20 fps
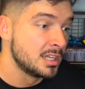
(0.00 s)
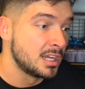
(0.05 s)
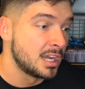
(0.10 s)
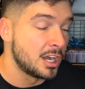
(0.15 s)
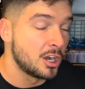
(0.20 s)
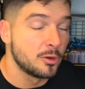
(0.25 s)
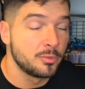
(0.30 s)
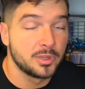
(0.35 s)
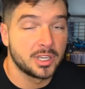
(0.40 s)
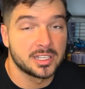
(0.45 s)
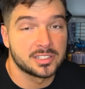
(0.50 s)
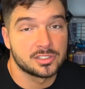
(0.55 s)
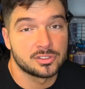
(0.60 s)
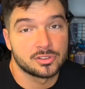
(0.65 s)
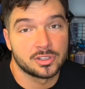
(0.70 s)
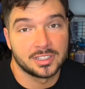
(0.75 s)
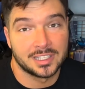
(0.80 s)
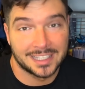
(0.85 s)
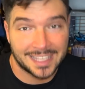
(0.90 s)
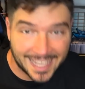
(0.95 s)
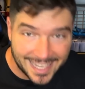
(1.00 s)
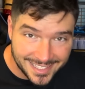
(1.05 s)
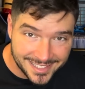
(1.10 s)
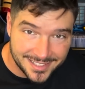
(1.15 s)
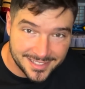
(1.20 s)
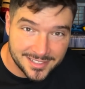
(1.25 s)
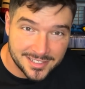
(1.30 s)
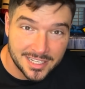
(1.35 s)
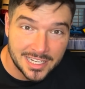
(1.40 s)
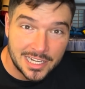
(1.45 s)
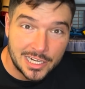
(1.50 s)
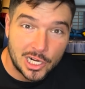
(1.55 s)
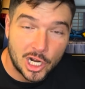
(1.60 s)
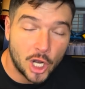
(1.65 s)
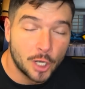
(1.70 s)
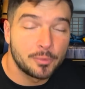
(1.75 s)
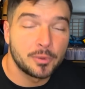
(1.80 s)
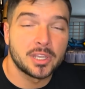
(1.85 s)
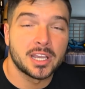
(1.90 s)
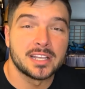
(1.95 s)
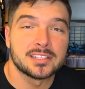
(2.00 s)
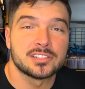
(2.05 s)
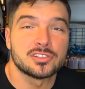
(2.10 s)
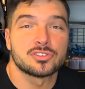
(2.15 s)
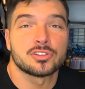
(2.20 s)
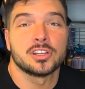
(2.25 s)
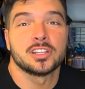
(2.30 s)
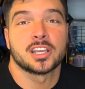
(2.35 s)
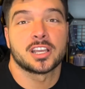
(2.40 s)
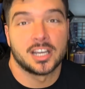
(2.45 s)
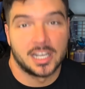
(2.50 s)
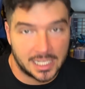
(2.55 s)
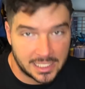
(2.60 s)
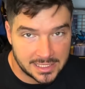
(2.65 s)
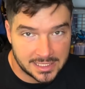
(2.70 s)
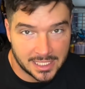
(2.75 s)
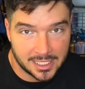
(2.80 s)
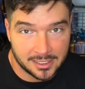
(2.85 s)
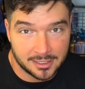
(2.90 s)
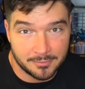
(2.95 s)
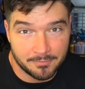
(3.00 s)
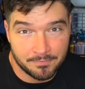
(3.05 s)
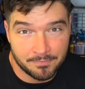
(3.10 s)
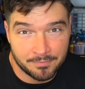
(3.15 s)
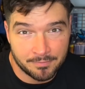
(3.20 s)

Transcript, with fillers: I hope you guys enjoyed the guests. Hope you guys enjoyed the content.